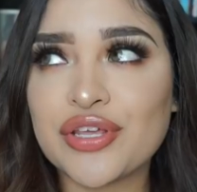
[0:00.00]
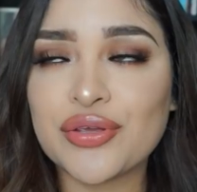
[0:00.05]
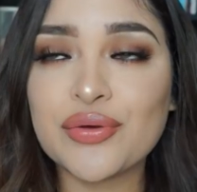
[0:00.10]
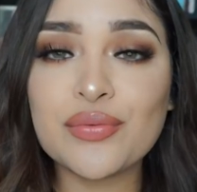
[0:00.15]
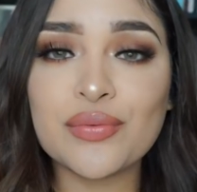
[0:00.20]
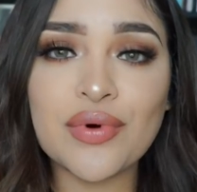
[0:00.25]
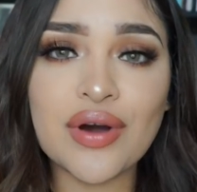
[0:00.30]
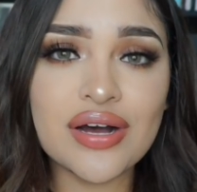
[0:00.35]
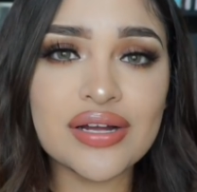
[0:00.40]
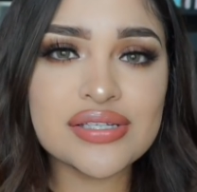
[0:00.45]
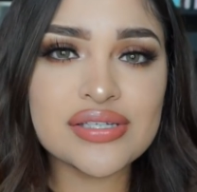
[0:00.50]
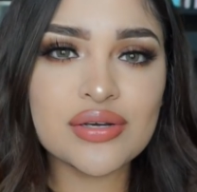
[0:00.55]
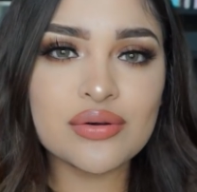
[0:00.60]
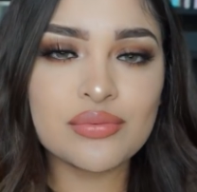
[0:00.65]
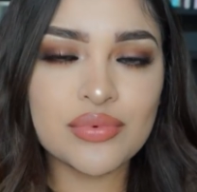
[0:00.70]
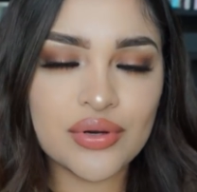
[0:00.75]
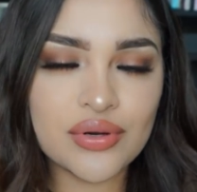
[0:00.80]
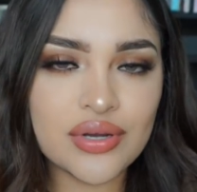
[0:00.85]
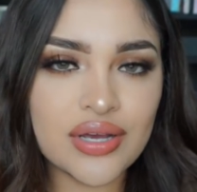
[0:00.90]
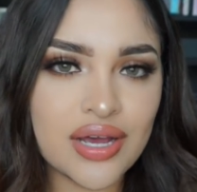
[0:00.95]
you want
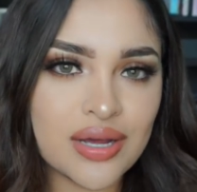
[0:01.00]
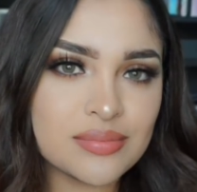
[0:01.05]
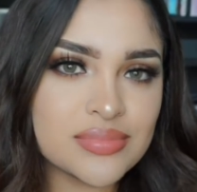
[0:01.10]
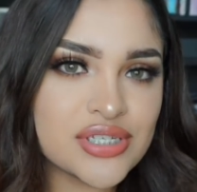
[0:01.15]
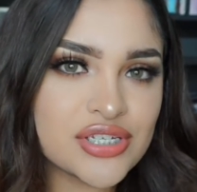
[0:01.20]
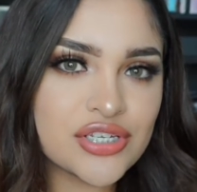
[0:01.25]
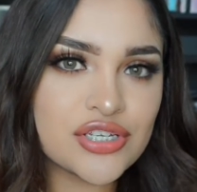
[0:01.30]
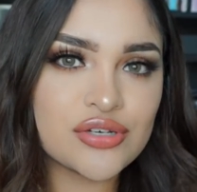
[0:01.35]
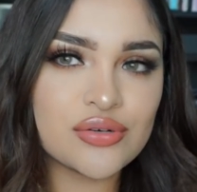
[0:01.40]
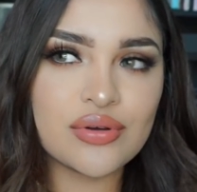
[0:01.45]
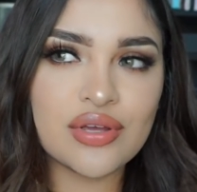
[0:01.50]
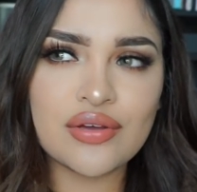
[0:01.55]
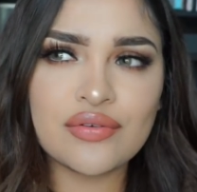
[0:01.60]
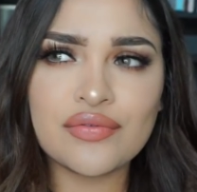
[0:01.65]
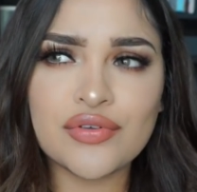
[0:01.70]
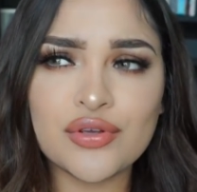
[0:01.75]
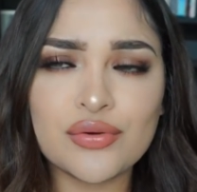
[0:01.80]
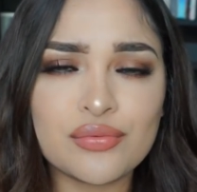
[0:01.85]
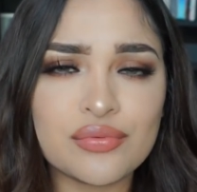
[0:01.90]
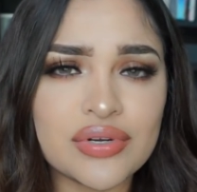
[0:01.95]
will come to you if
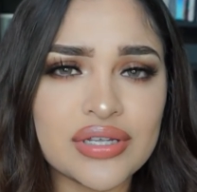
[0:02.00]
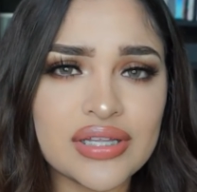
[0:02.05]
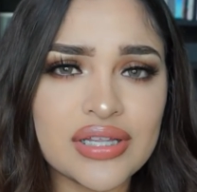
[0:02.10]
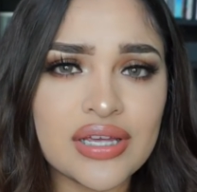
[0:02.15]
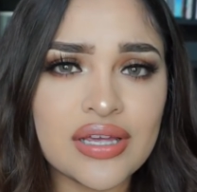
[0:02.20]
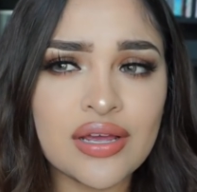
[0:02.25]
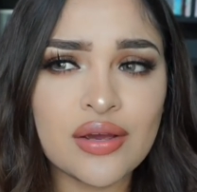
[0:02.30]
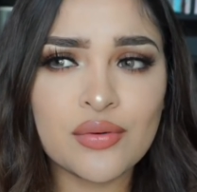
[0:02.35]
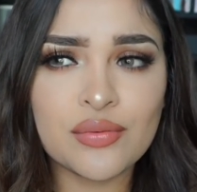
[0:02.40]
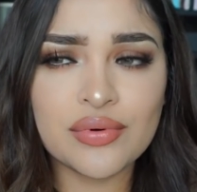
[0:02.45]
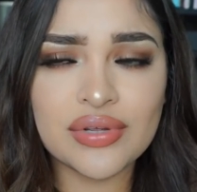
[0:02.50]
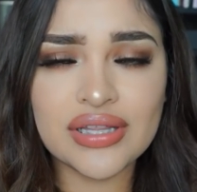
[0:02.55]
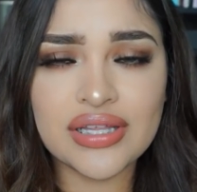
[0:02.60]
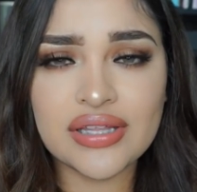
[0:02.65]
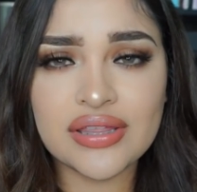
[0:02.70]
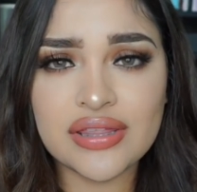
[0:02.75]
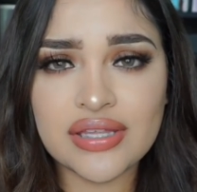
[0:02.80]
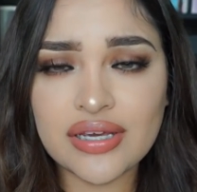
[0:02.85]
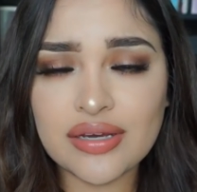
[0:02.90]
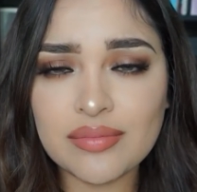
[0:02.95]
you really
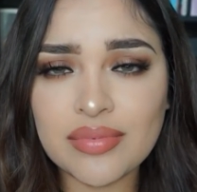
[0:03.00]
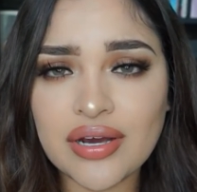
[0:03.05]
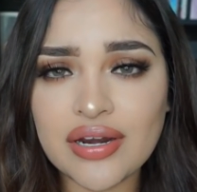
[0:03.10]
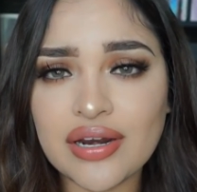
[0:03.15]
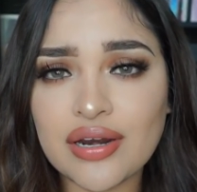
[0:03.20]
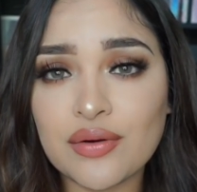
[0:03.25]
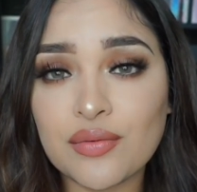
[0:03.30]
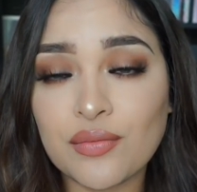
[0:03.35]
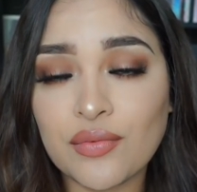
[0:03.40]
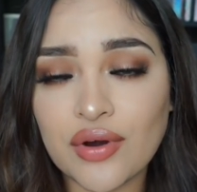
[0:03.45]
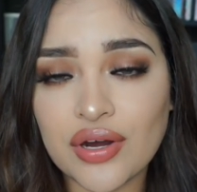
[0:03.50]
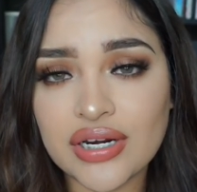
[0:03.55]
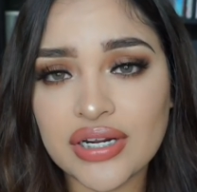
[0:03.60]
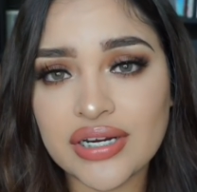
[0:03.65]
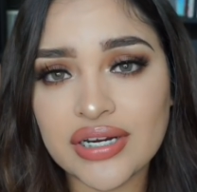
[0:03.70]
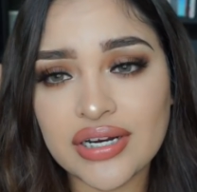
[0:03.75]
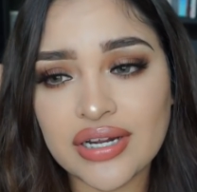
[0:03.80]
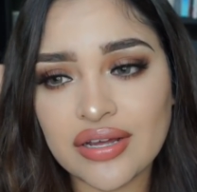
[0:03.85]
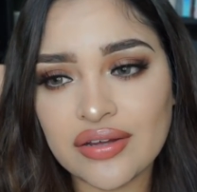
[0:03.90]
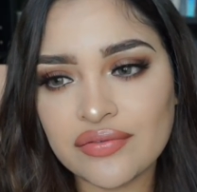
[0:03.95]
think about it and want it
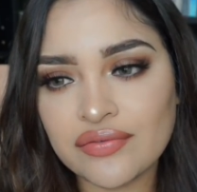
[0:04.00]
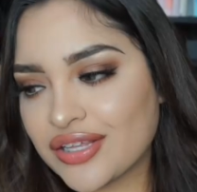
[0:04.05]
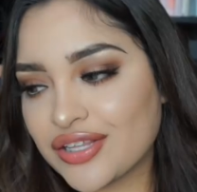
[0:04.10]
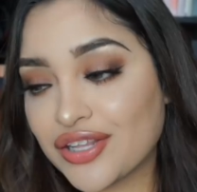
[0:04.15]
enough.